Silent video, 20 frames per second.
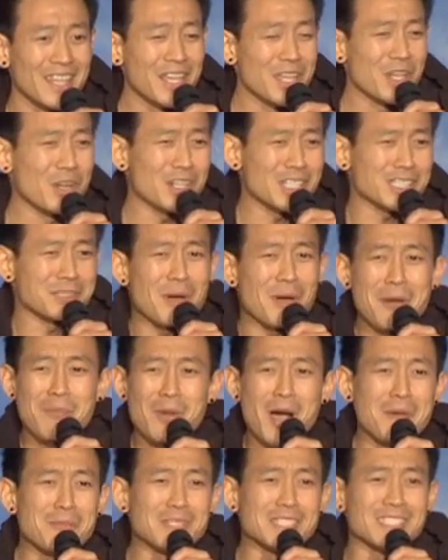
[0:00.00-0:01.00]
You know, because my
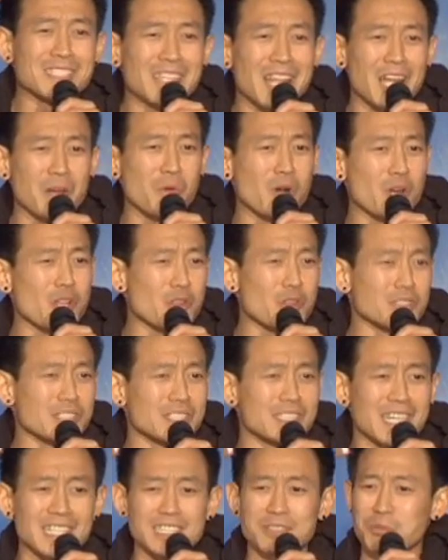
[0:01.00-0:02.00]
mom isn't like one of those
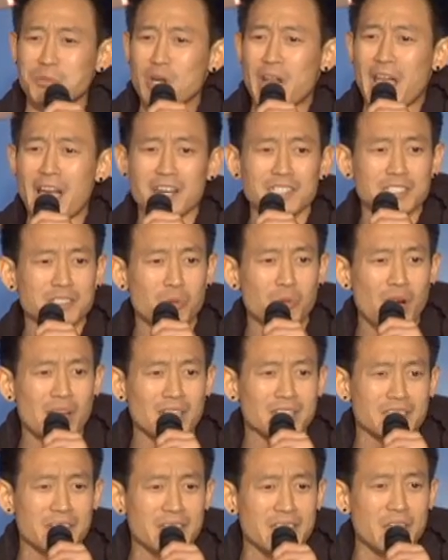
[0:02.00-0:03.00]
desperate
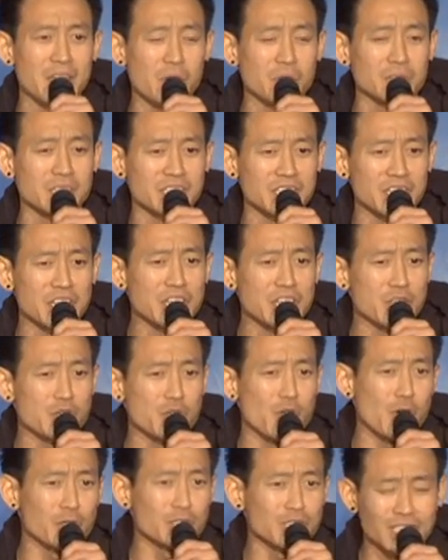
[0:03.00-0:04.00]
housewives of the OC, you
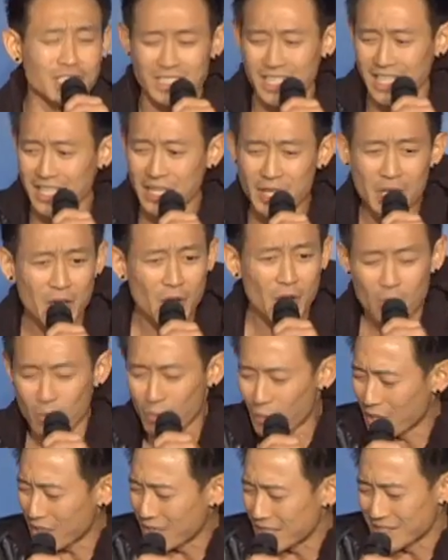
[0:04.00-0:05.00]
know? She's like
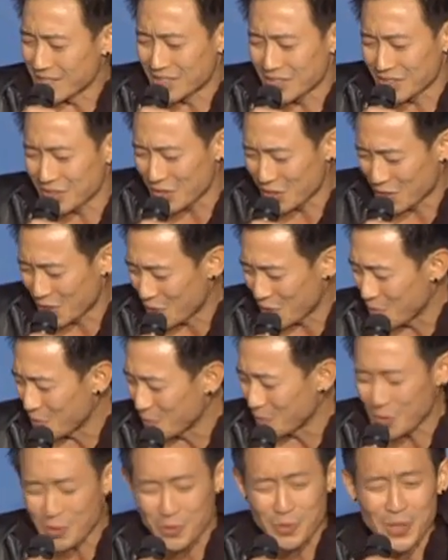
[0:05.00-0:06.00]
one of these
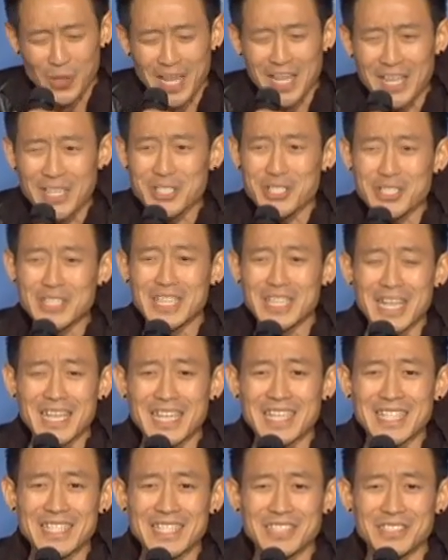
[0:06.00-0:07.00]
cute little Asian
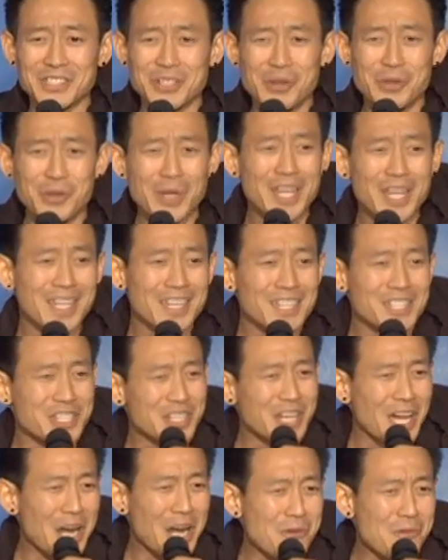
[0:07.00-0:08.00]
ladies, you know? She
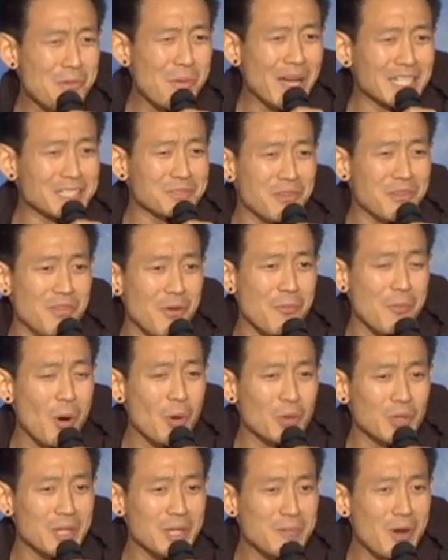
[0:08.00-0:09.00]
kind of reminds me of a
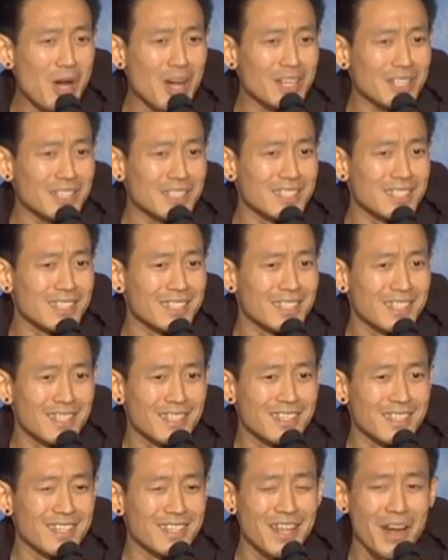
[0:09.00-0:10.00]
Pokemon,
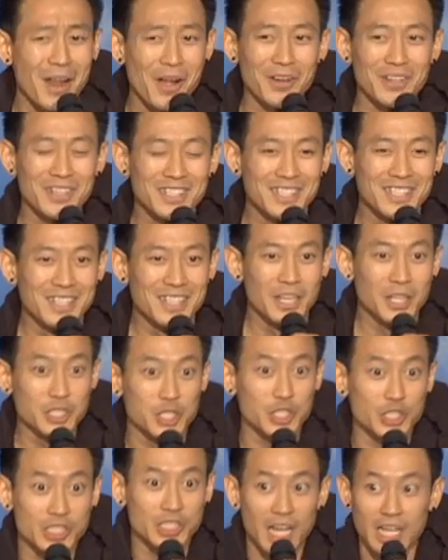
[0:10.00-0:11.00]
you know?
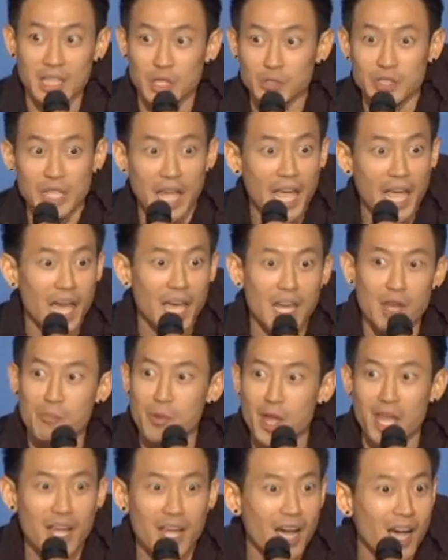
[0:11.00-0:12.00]
She's got those
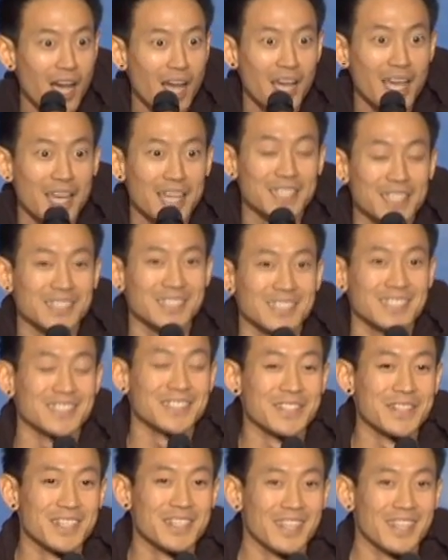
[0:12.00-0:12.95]
anime eyes.